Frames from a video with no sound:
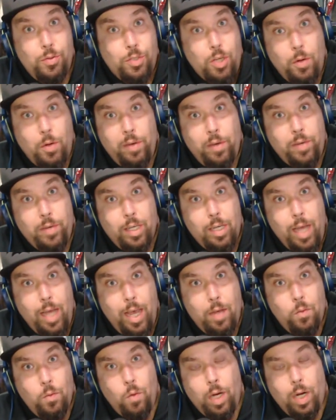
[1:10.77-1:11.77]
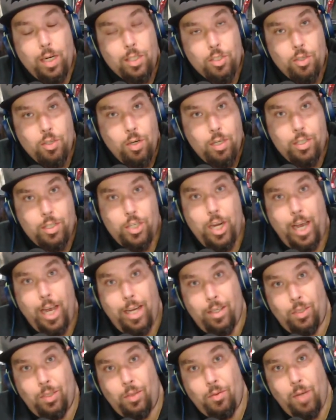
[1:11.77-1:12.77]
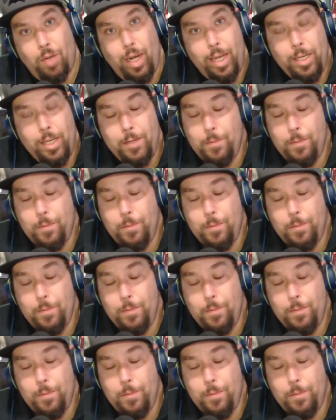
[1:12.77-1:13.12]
so we figured, hey, why not start a channel, right?